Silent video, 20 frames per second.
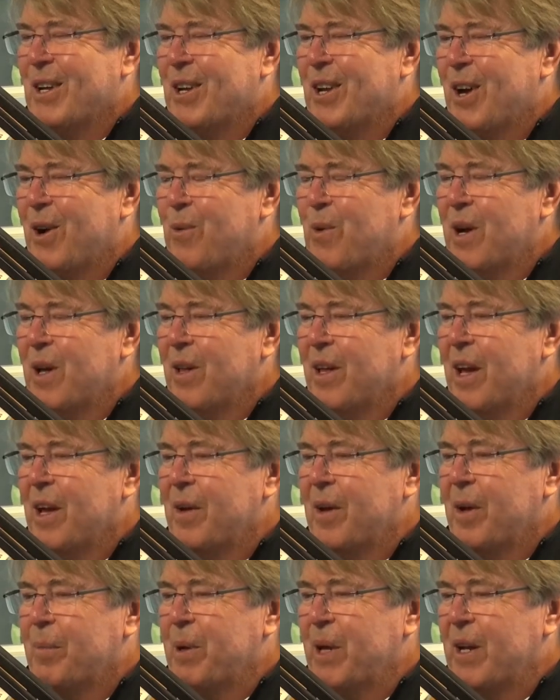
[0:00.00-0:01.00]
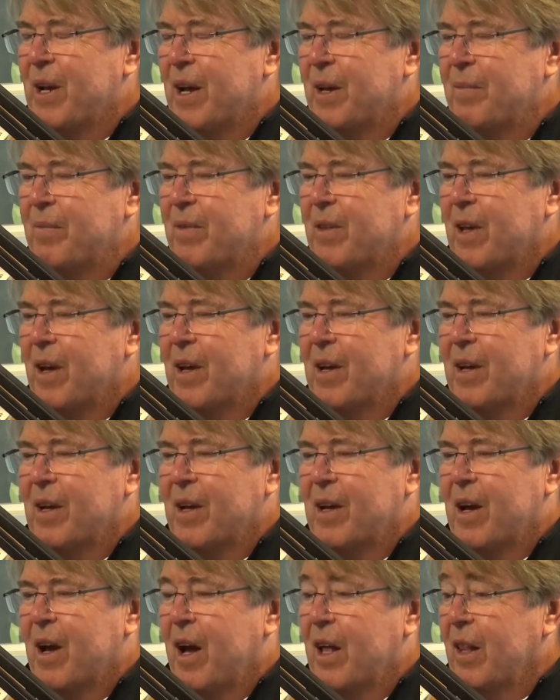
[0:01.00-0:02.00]
No, well,
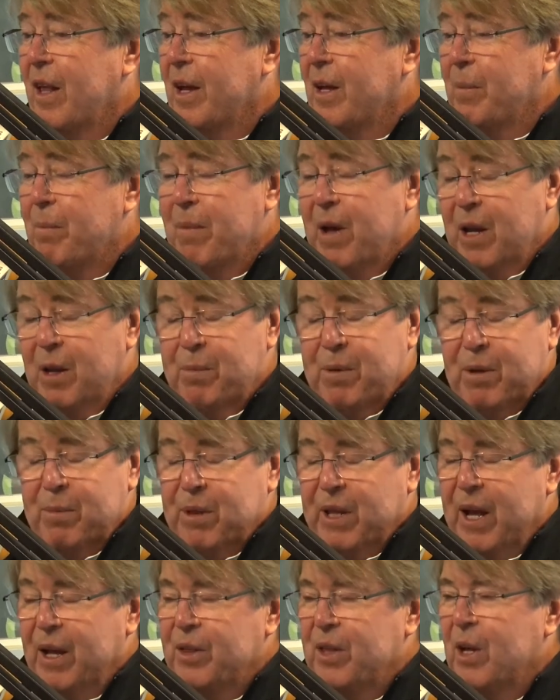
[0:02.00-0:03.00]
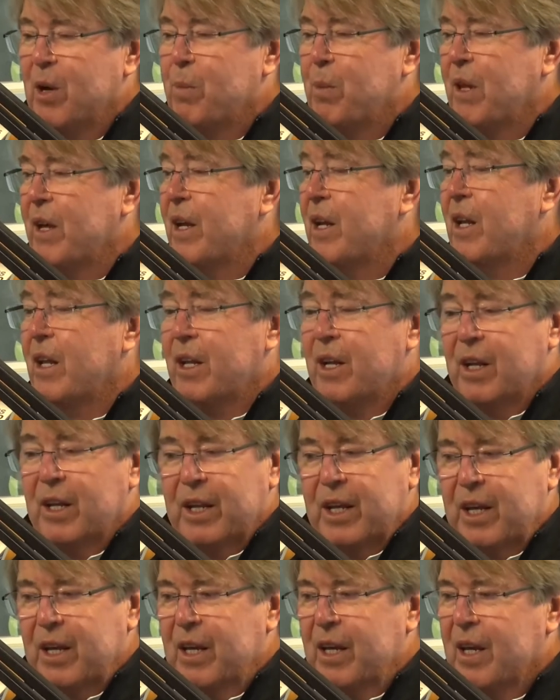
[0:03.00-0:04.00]
I, like many people out there, played Little
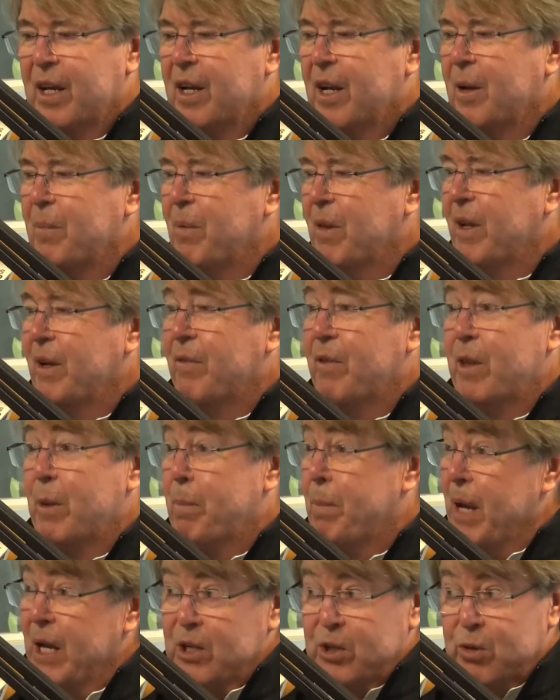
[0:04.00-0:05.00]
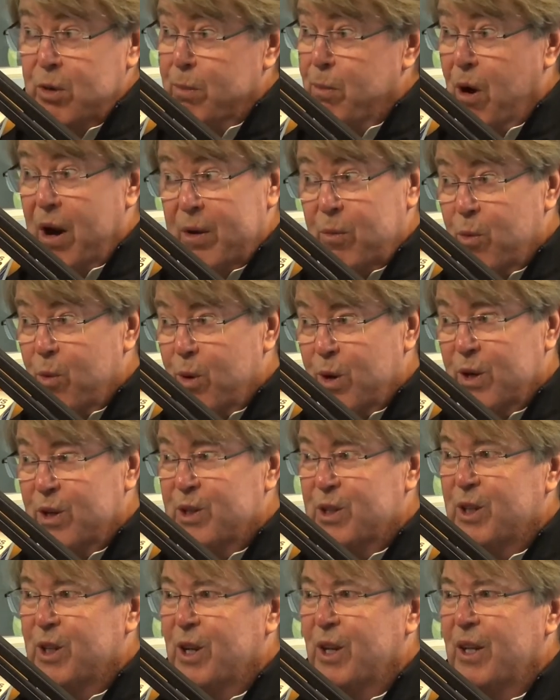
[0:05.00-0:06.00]
League, and I played for the Bayshore
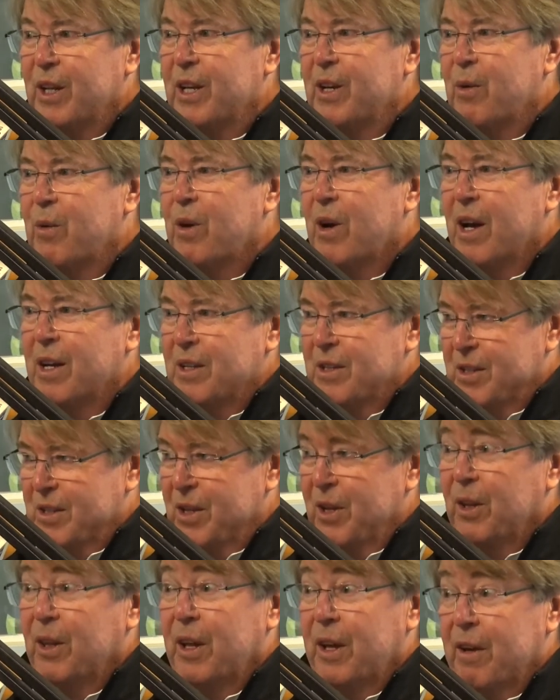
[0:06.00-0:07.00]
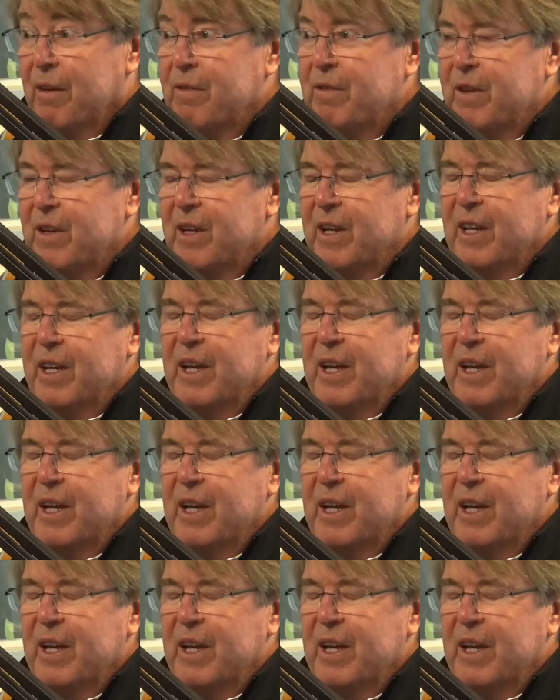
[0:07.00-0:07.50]
Brightwaters Little League, where I still live.